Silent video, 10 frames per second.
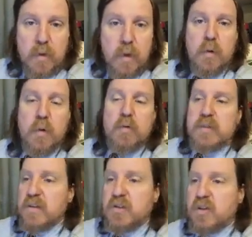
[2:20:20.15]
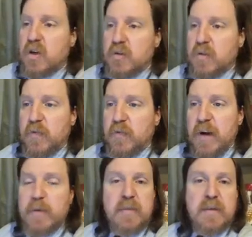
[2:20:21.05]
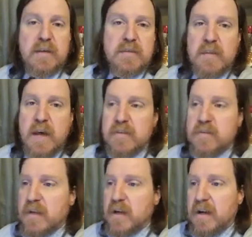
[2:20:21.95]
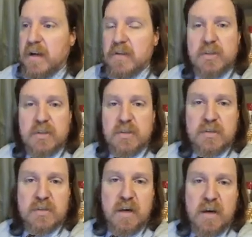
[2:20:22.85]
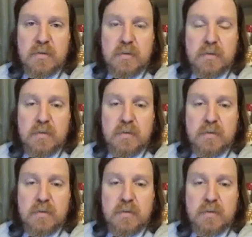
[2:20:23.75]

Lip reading: Who says Joseph of Arimathea is not Jesus' uncle?